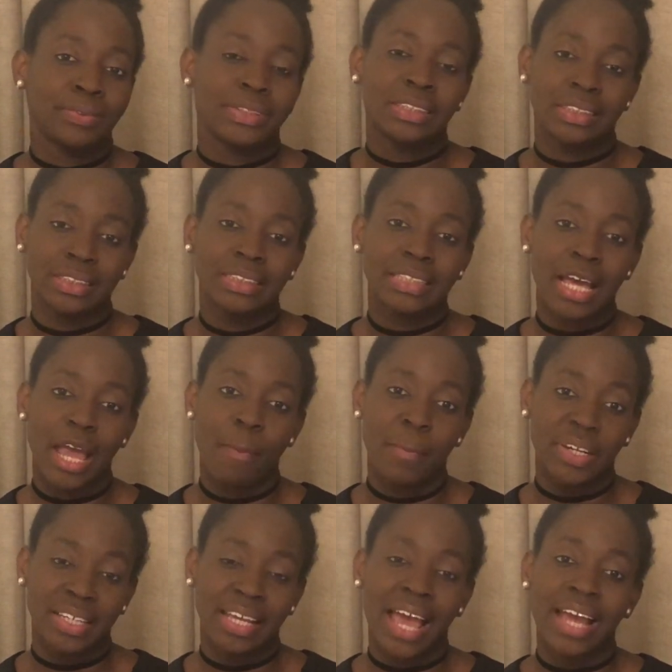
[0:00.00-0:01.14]
which is the same
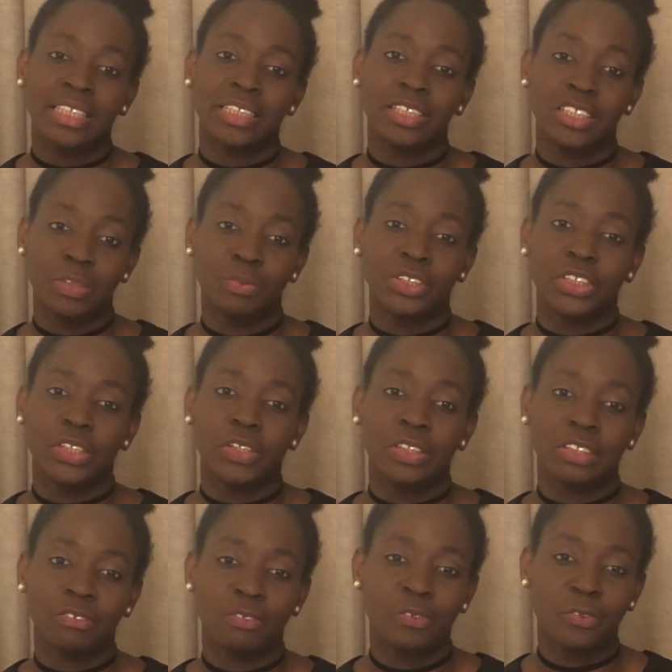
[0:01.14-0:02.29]
medication you would
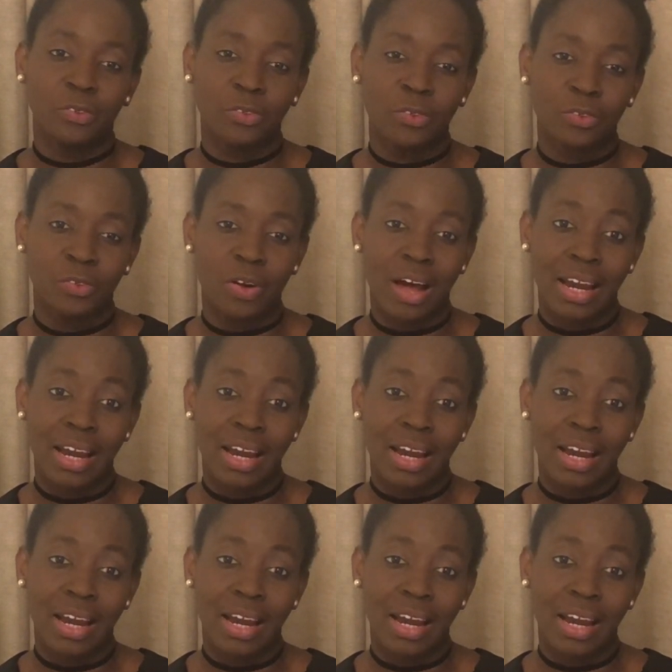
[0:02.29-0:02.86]
use for